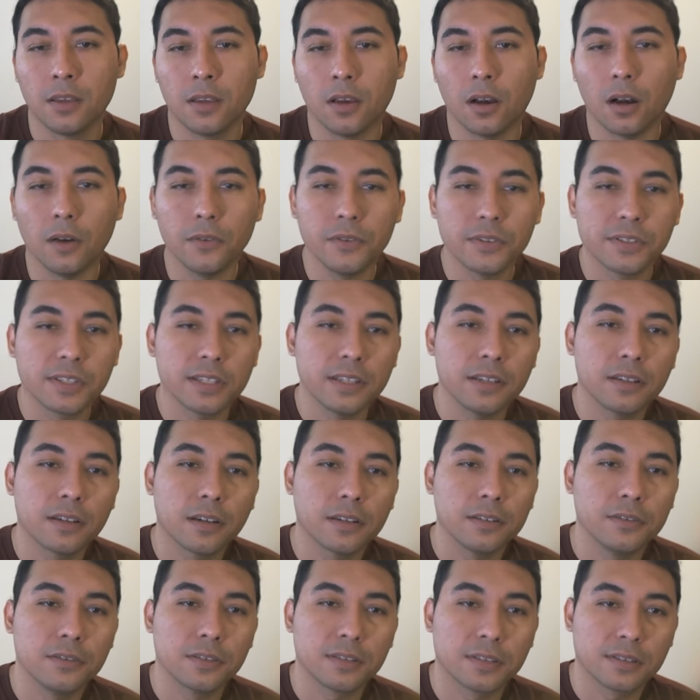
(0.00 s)
Obviously you
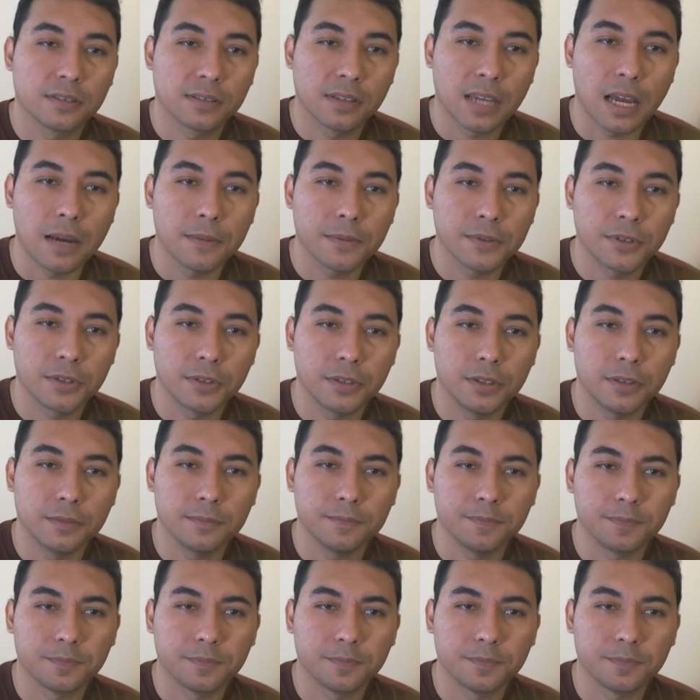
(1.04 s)
can just capture